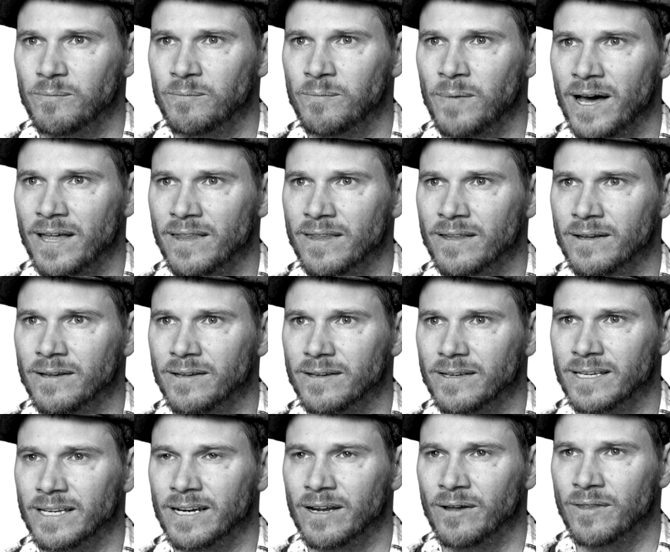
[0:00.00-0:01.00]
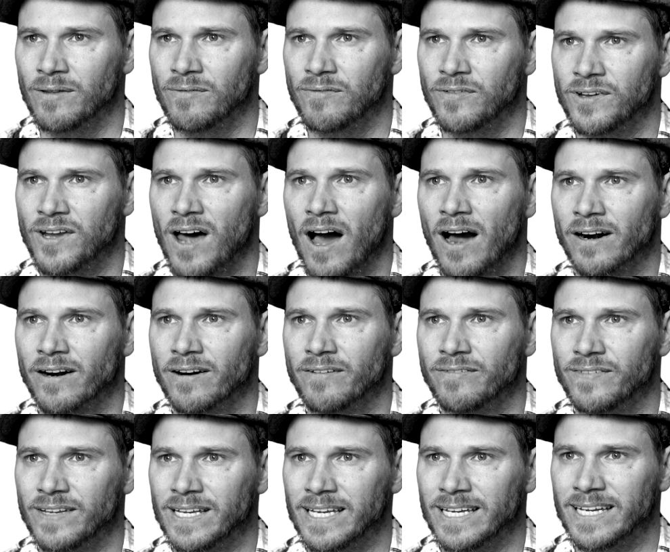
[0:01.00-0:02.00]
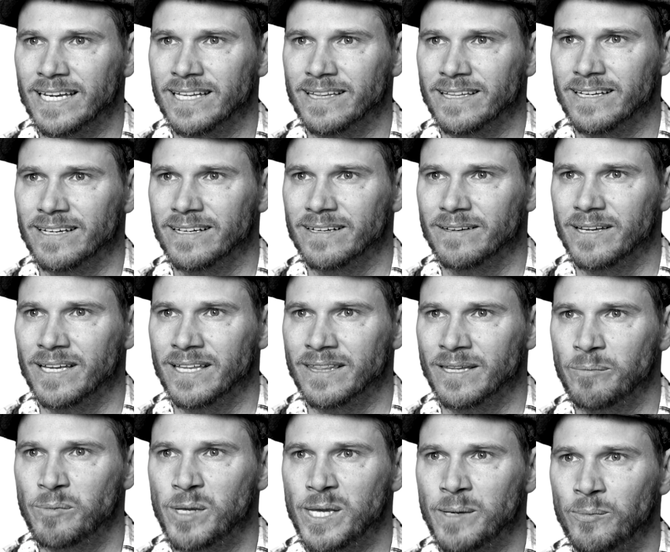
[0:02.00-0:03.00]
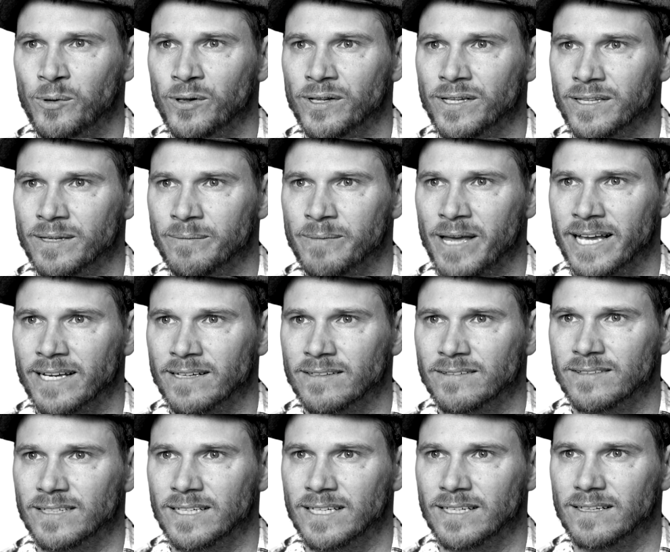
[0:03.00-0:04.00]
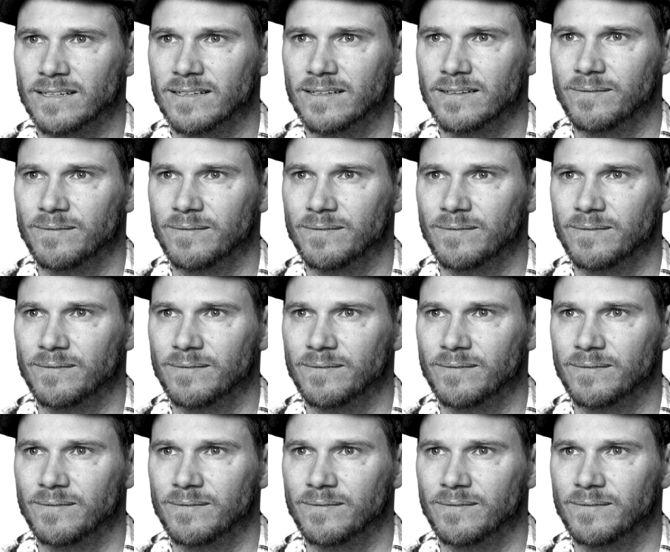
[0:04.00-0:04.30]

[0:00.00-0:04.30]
the photography and the people in the magazine.